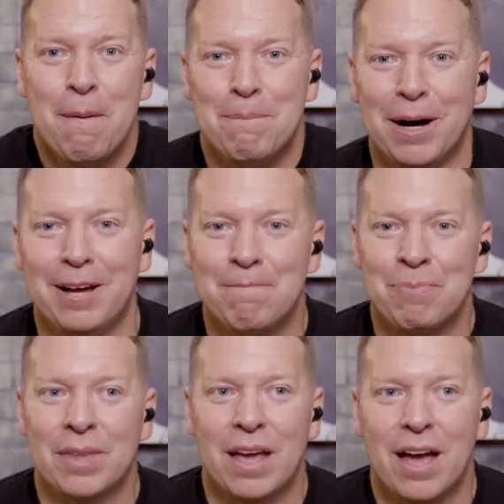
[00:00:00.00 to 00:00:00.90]
But
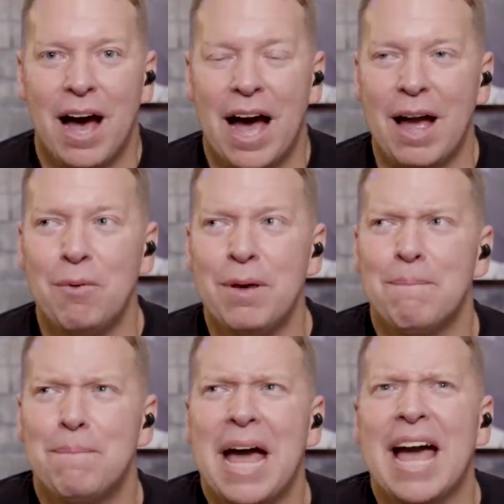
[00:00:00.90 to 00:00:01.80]
I
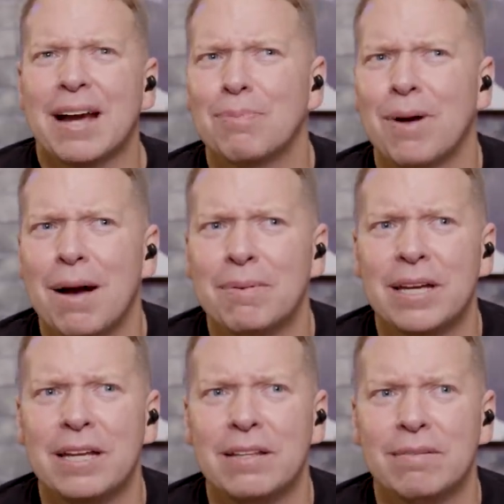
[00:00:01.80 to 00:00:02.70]
went back
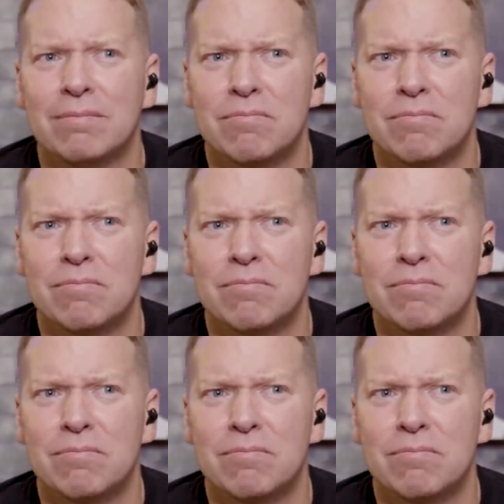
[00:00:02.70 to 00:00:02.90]
probably